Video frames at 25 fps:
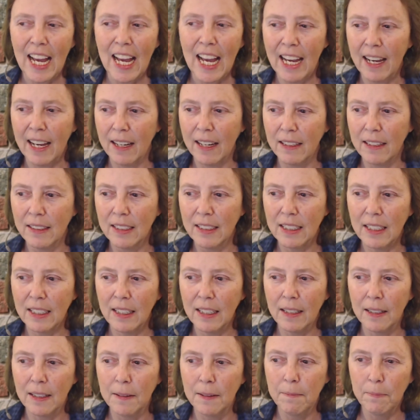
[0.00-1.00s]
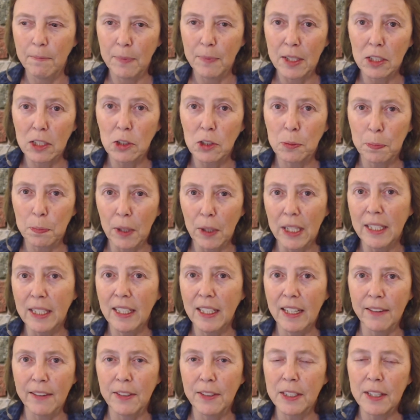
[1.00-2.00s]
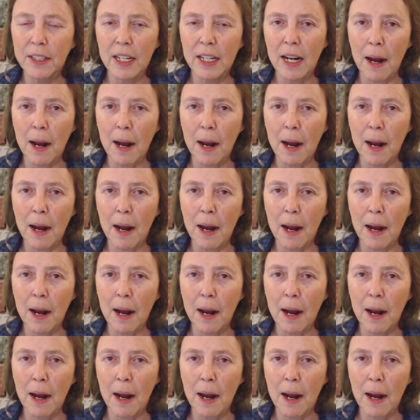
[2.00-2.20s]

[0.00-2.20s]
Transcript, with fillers: And there's plenty of it that